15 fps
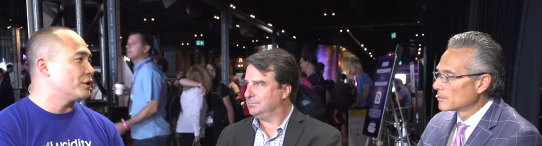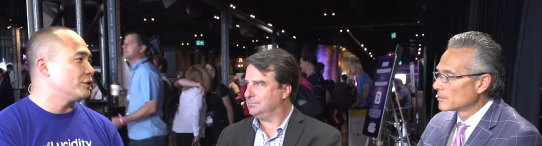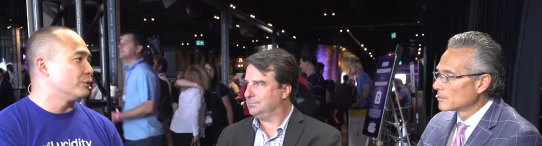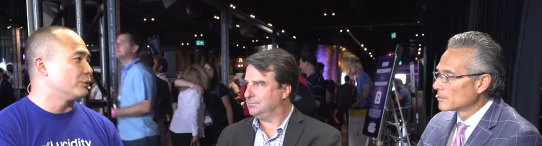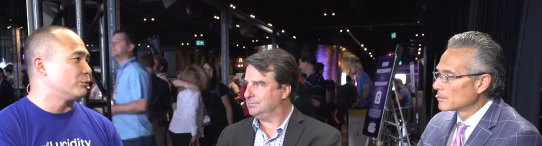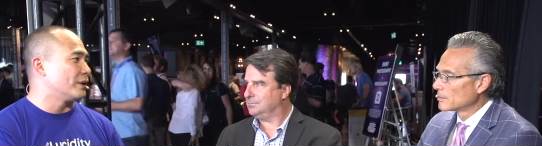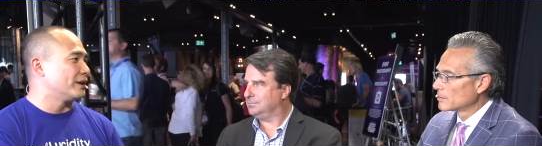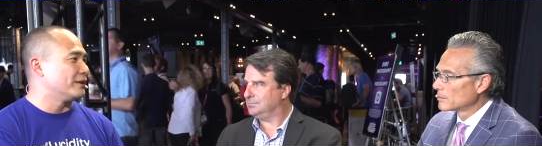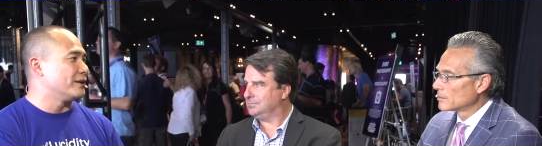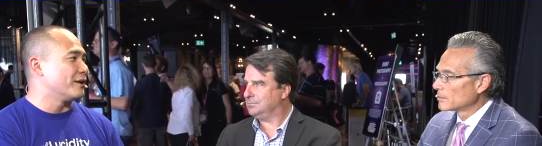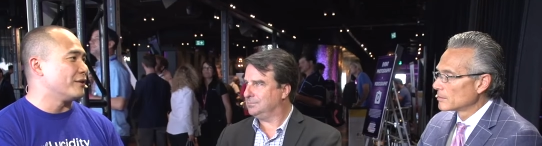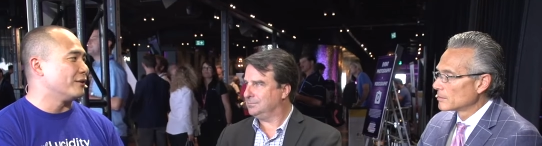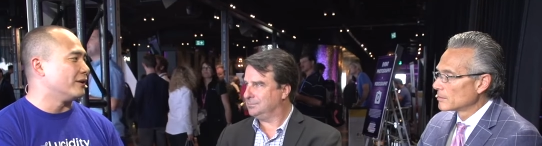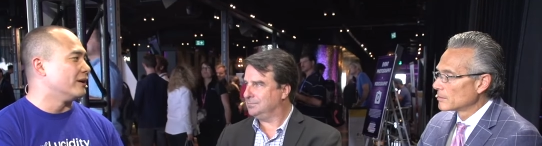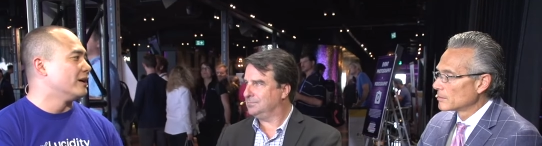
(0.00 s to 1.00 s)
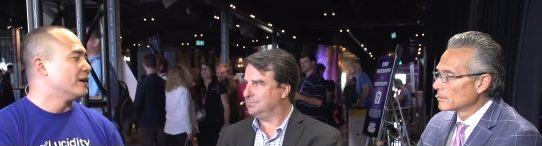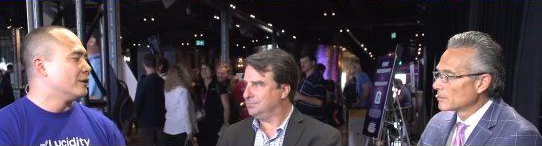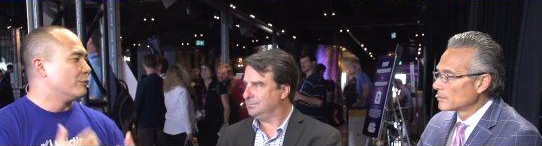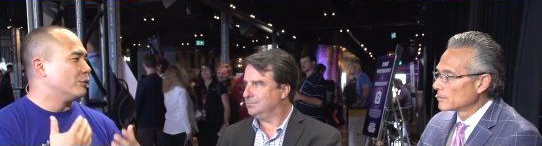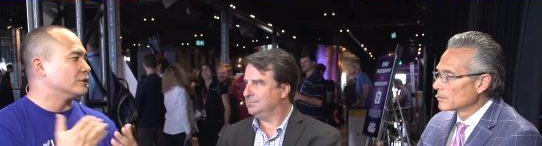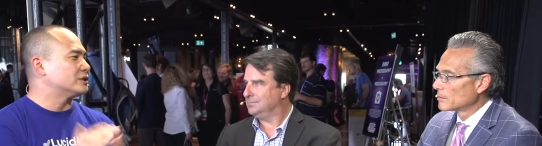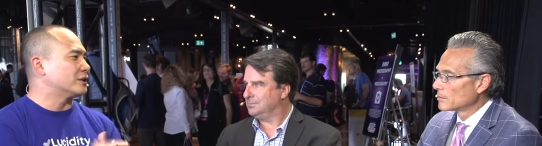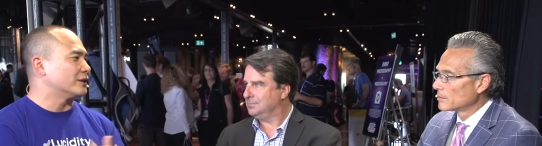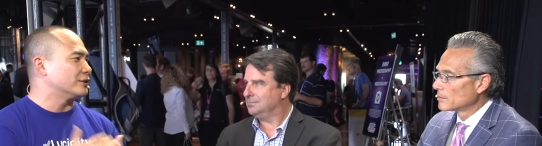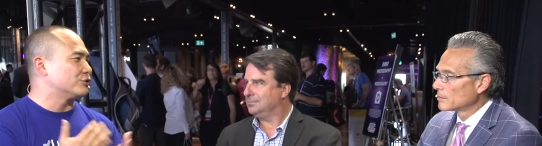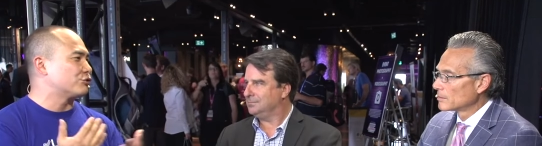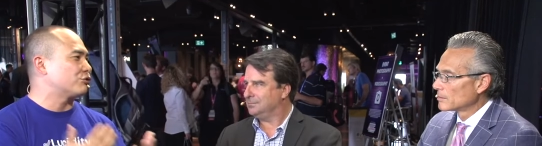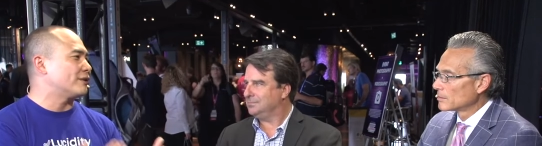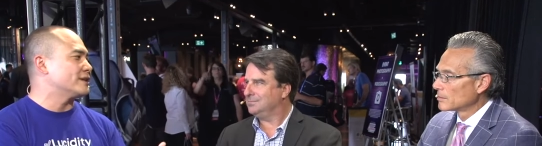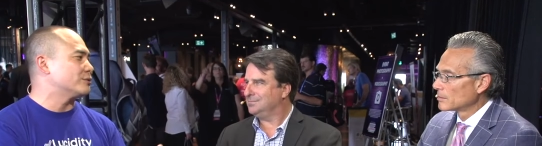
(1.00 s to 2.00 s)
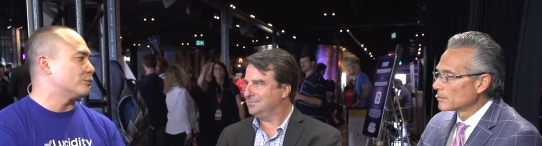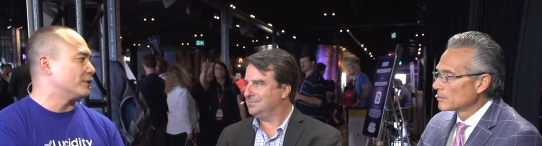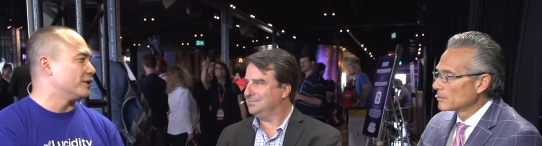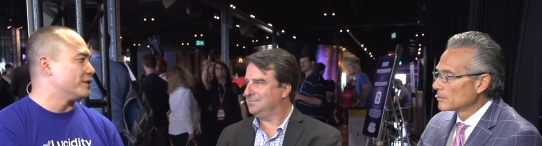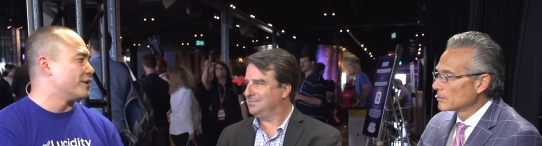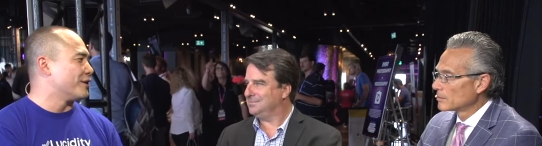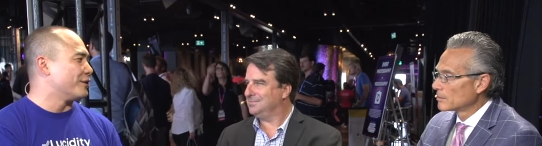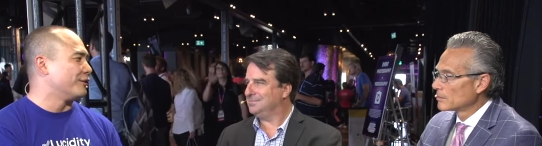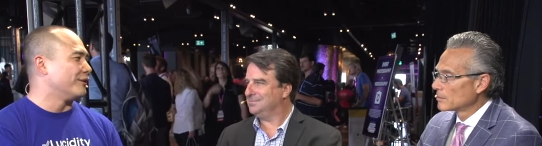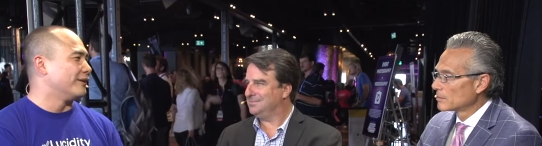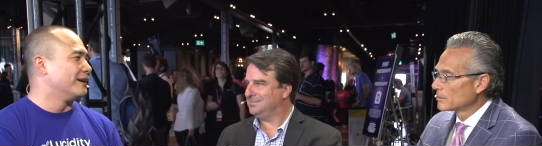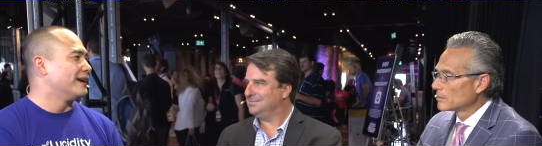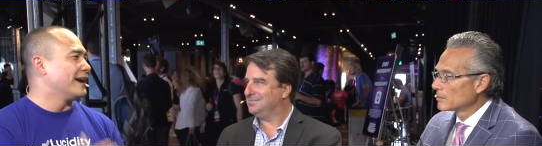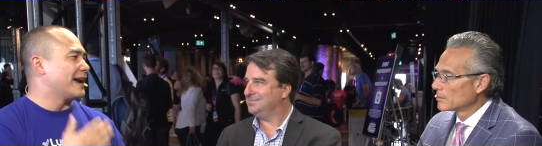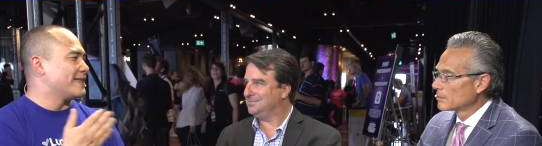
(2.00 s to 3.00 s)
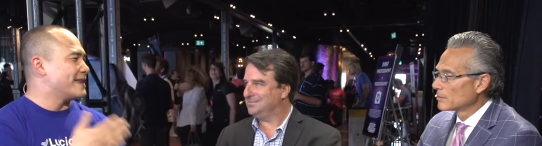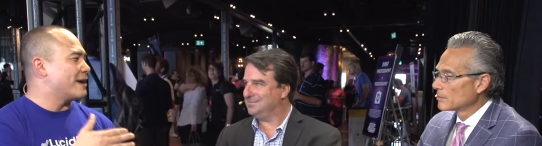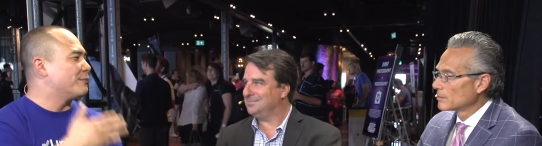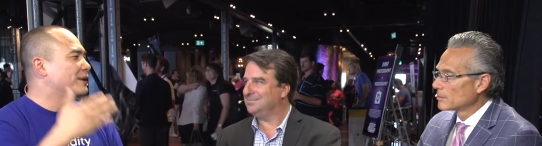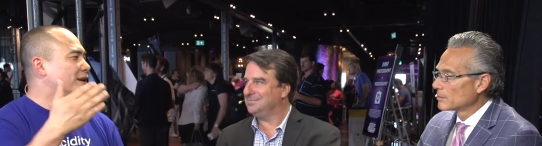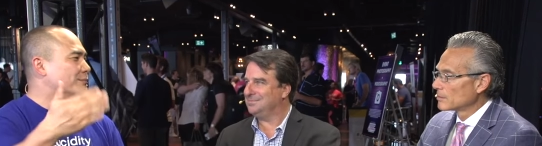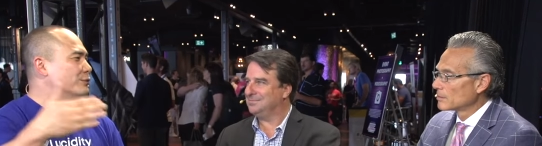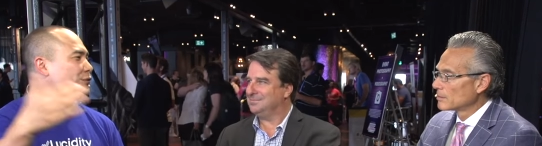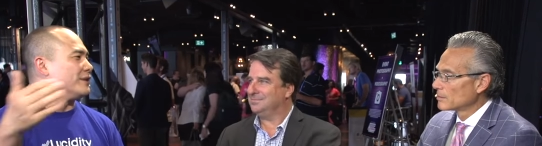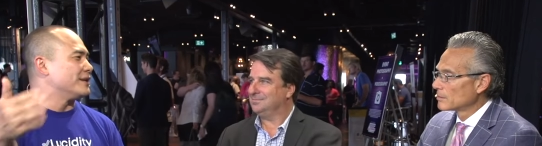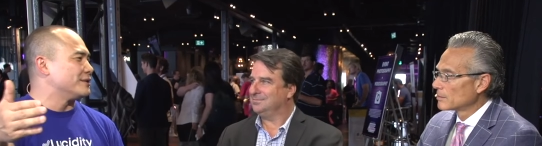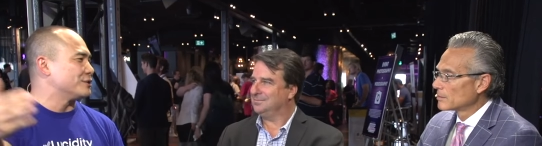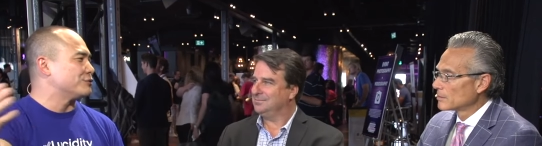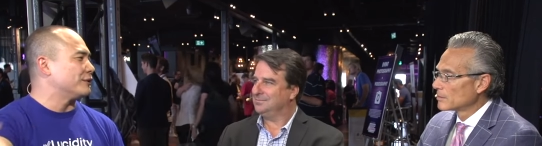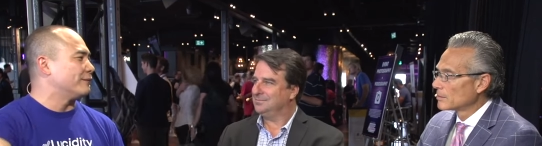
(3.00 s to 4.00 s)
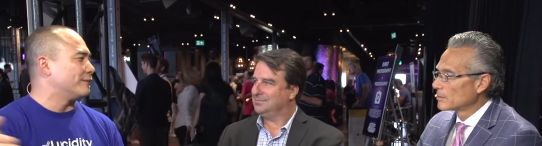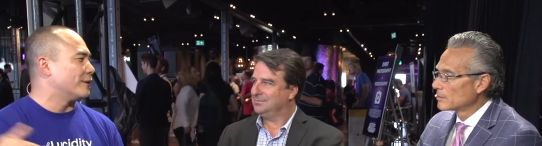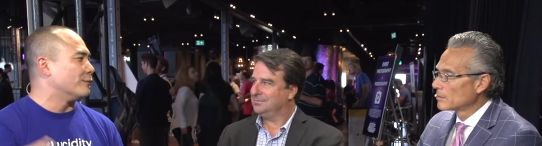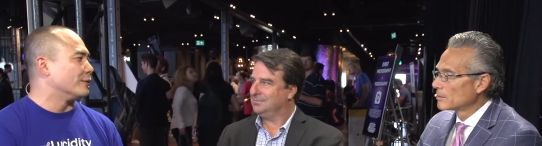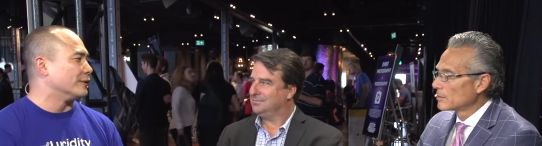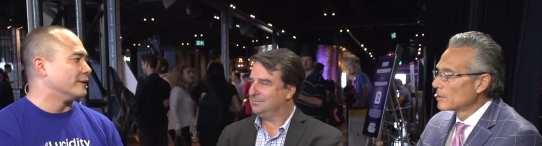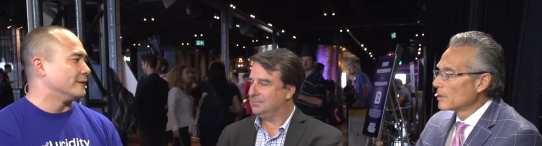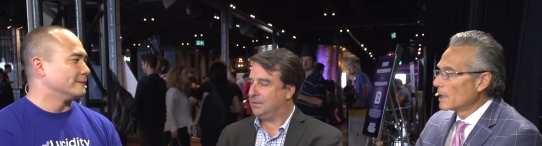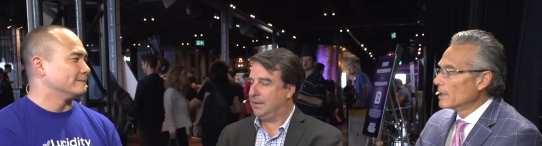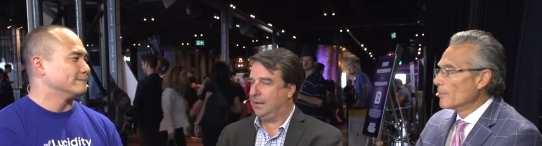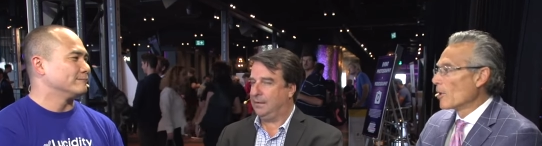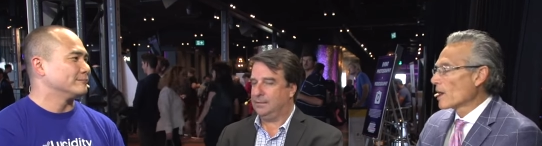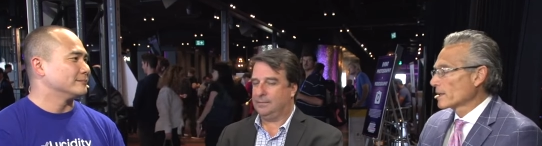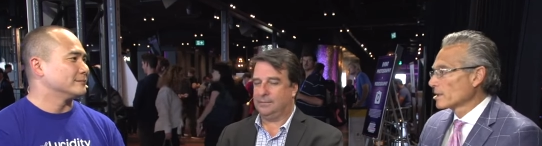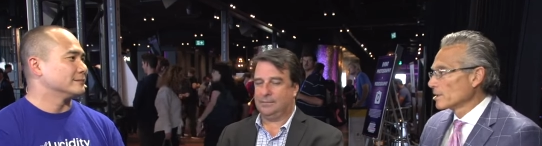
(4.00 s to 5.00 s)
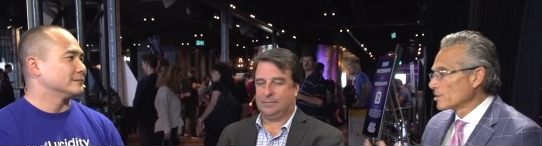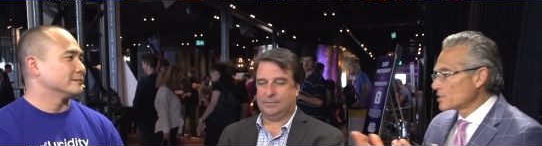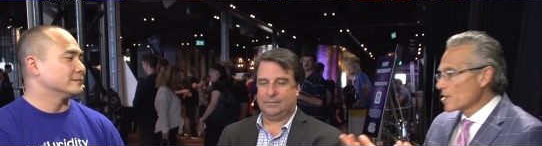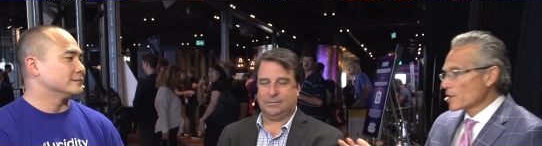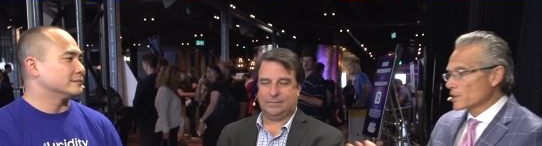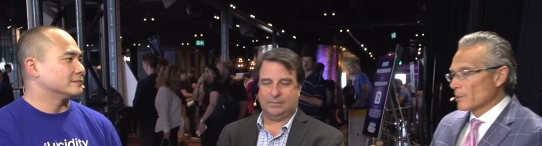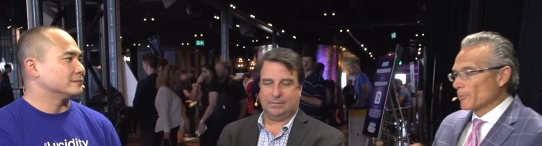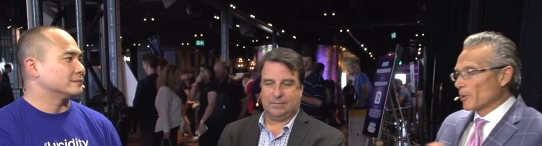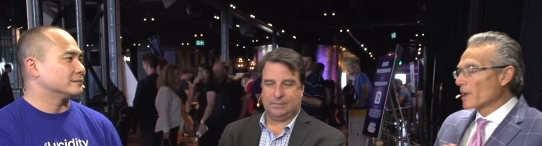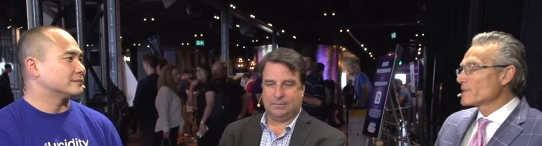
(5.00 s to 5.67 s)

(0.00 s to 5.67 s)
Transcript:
Speaker 1: argue with one another, we'll start to trust one another, and now we can move the industry forward.
Speaker 2: And the market will adjust the